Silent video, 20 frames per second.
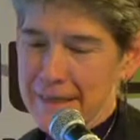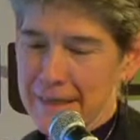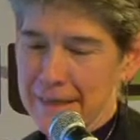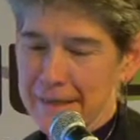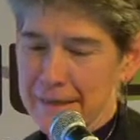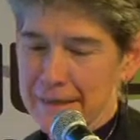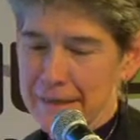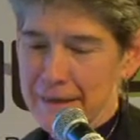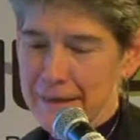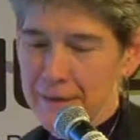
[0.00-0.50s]

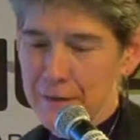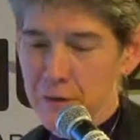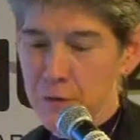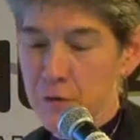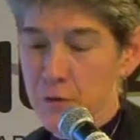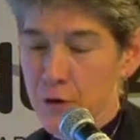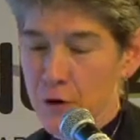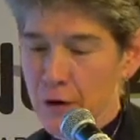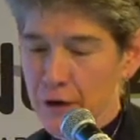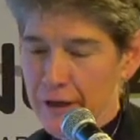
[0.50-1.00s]
in New
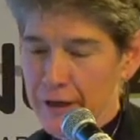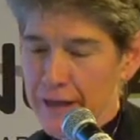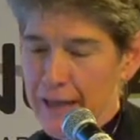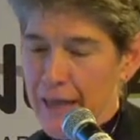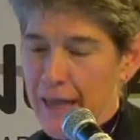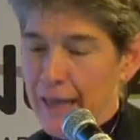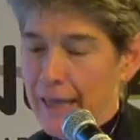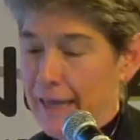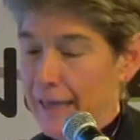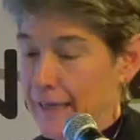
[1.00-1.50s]
York,
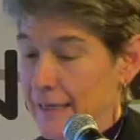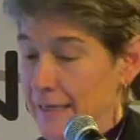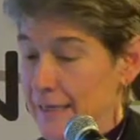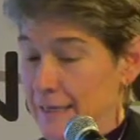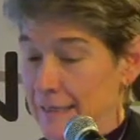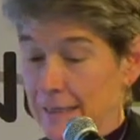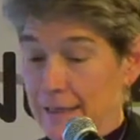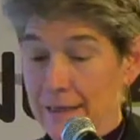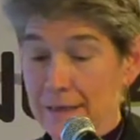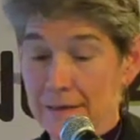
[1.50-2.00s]

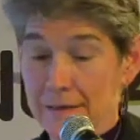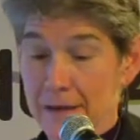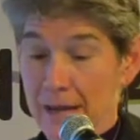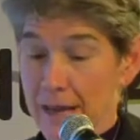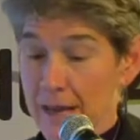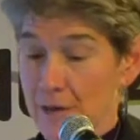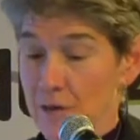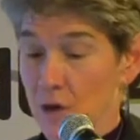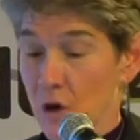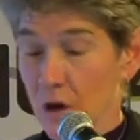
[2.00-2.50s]
and it
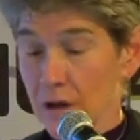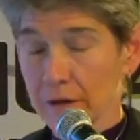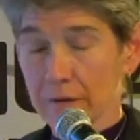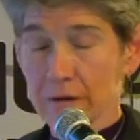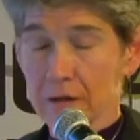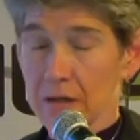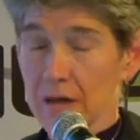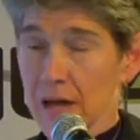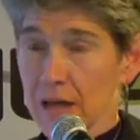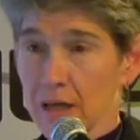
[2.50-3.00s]
has all of
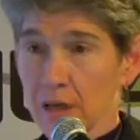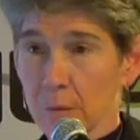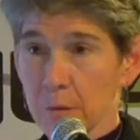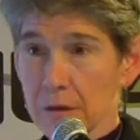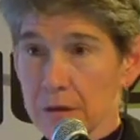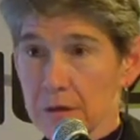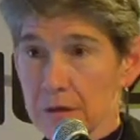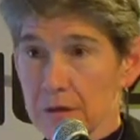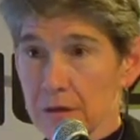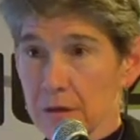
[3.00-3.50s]
the
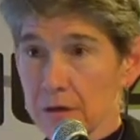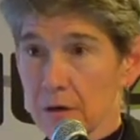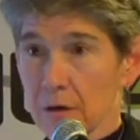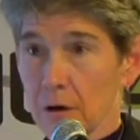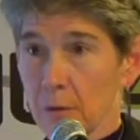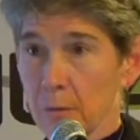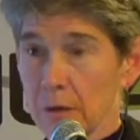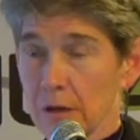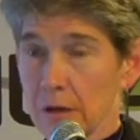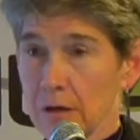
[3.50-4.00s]
documents that
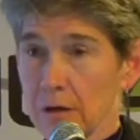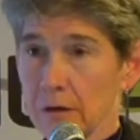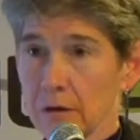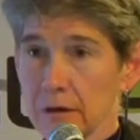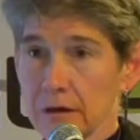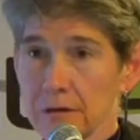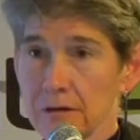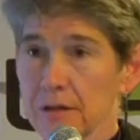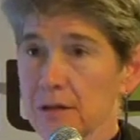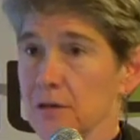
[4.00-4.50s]
are being
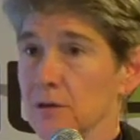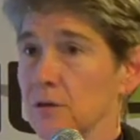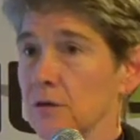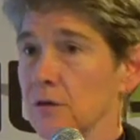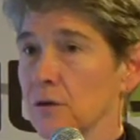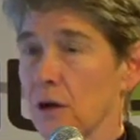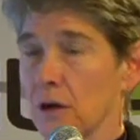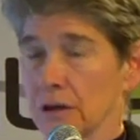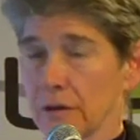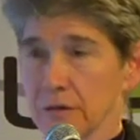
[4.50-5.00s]

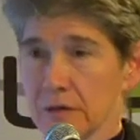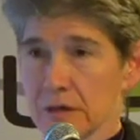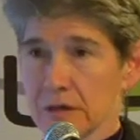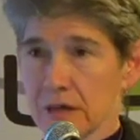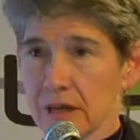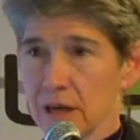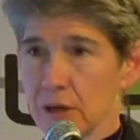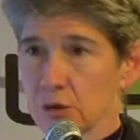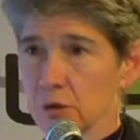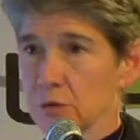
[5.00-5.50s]
considered, all of the
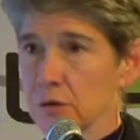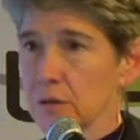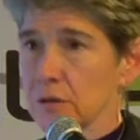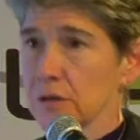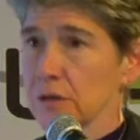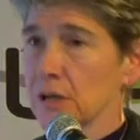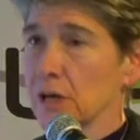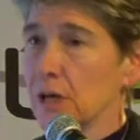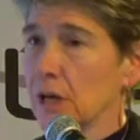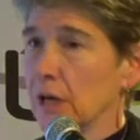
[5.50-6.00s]

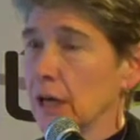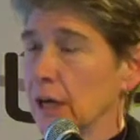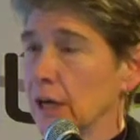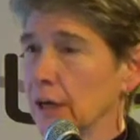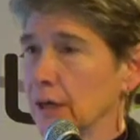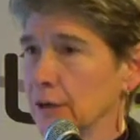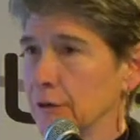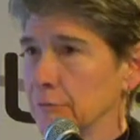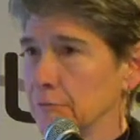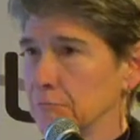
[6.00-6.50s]
schedules,
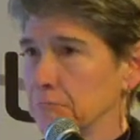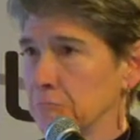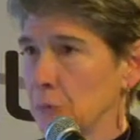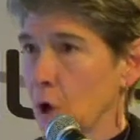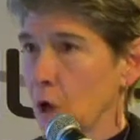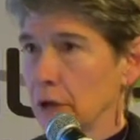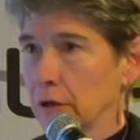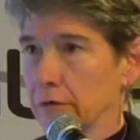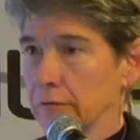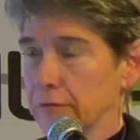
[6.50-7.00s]

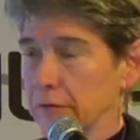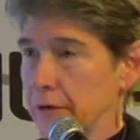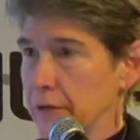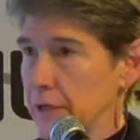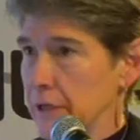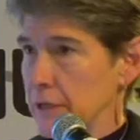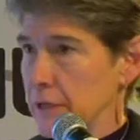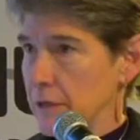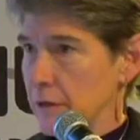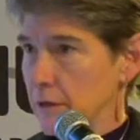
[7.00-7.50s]
all of
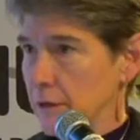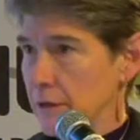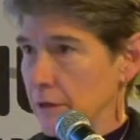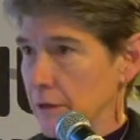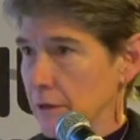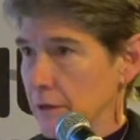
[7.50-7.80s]
the